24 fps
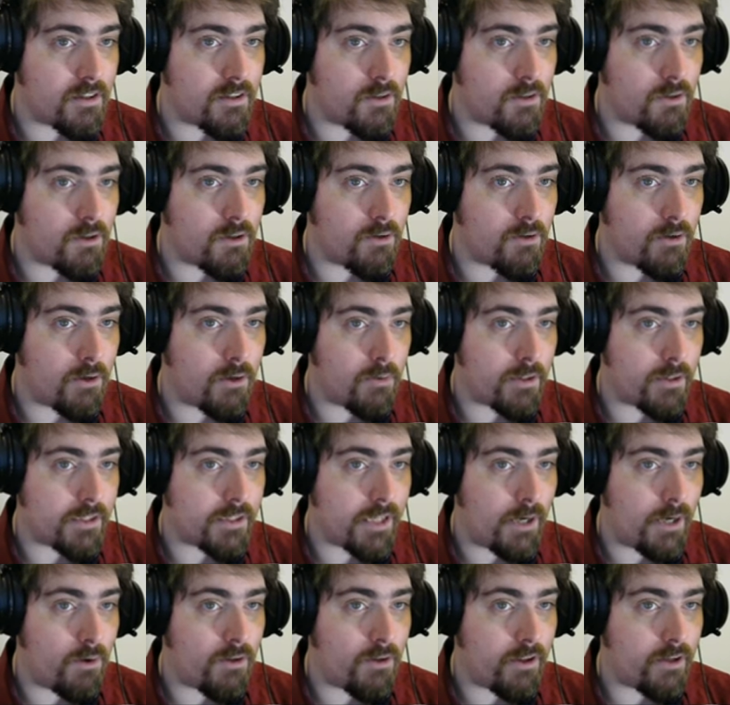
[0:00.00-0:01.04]
doing quite well.
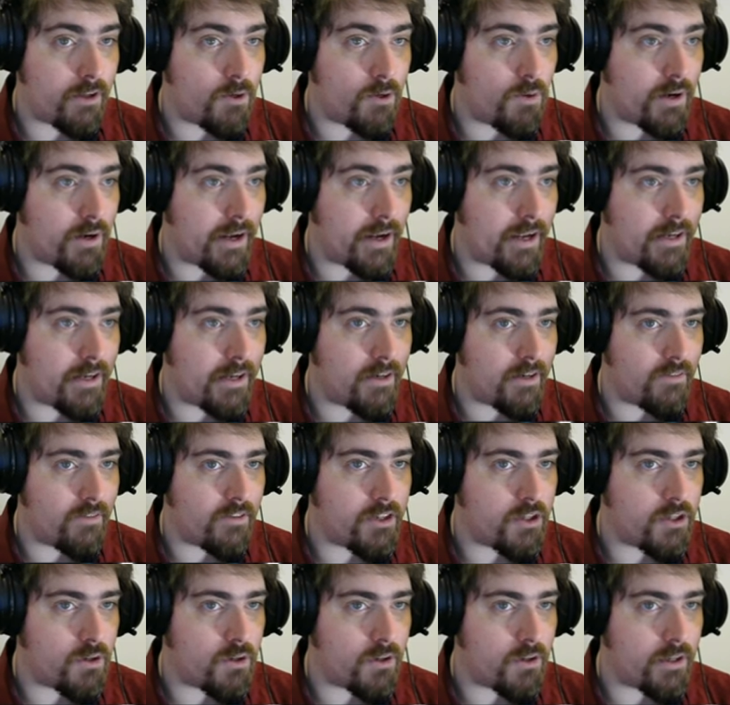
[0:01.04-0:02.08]
How are they doing
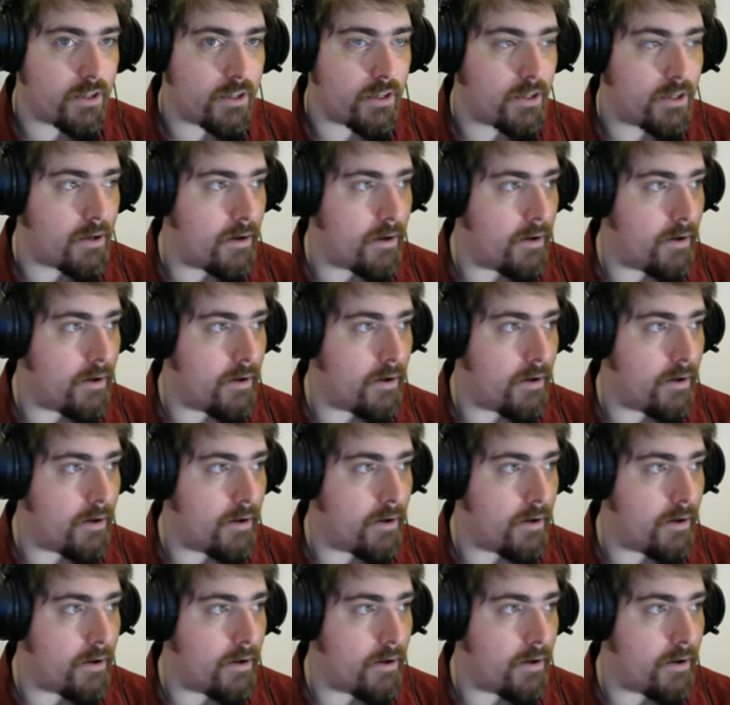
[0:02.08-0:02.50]
individually?